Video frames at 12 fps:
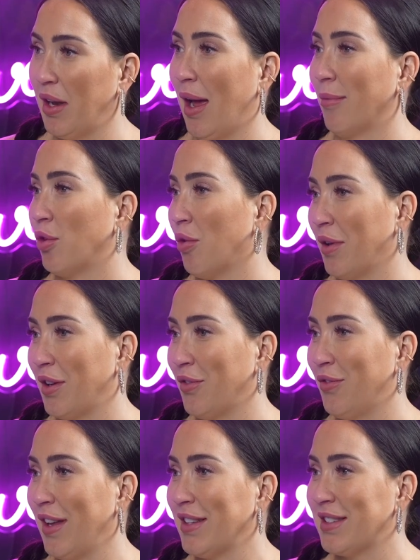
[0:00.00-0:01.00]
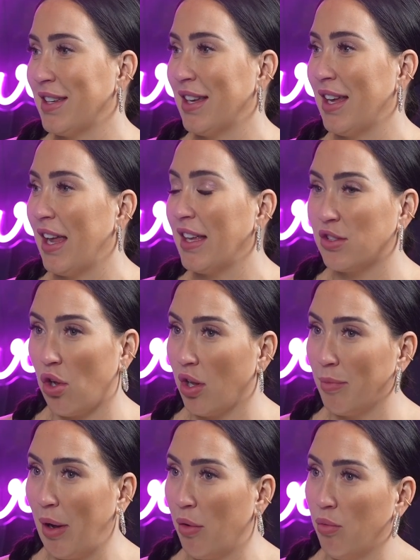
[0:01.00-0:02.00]
I'm going to face it. It's all
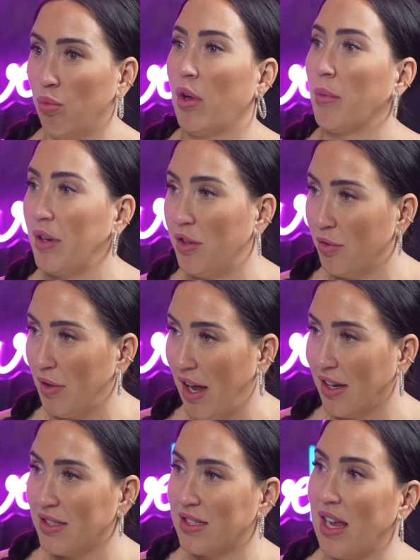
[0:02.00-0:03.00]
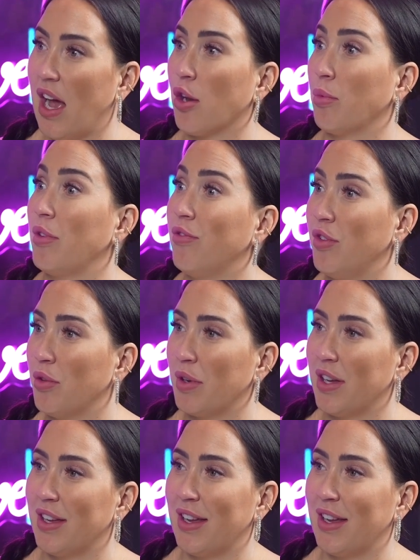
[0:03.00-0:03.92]
about what do we do next? How do we view it?